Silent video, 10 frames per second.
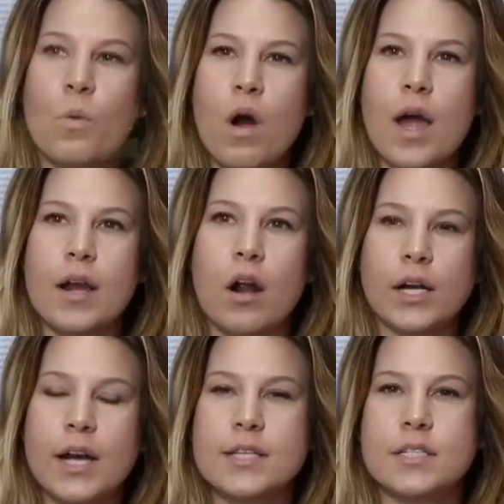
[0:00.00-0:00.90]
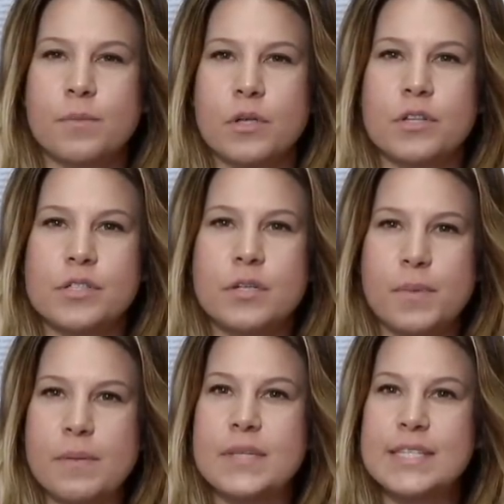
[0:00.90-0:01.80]
want our customers to
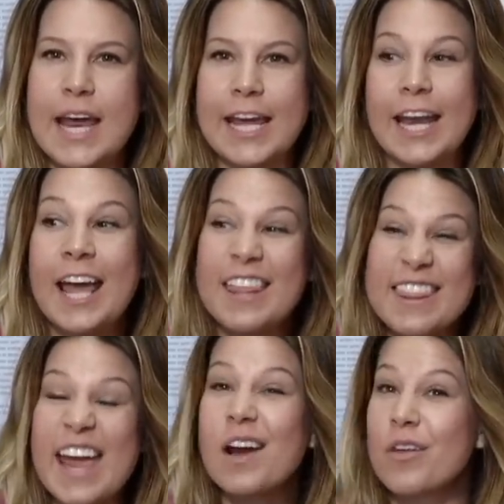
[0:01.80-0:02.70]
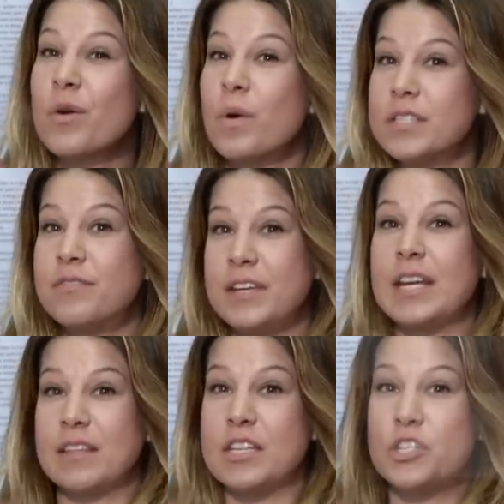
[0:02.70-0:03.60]
be mistaken. They are the ones
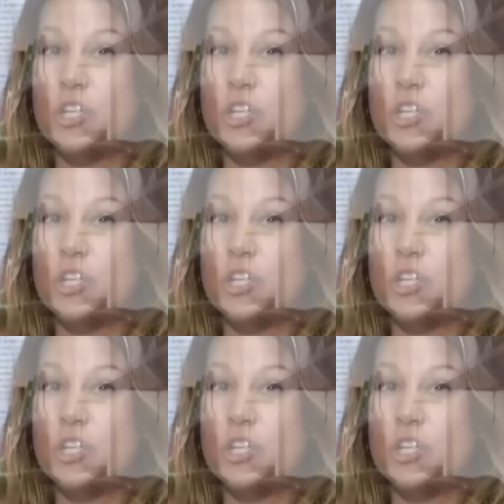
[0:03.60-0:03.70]
feeding these